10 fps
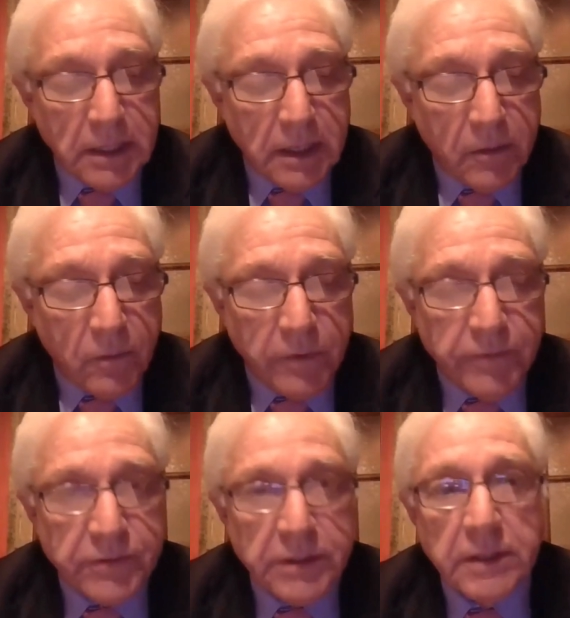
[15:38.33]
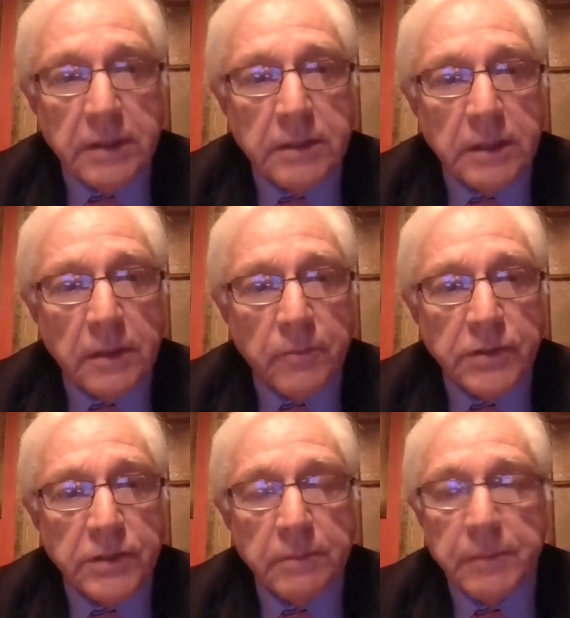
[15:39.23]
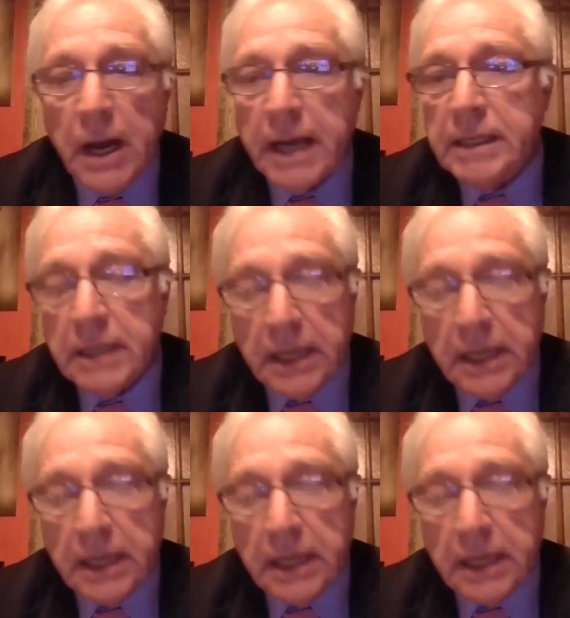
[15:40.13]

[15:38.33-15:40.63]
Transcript: we see that President Biden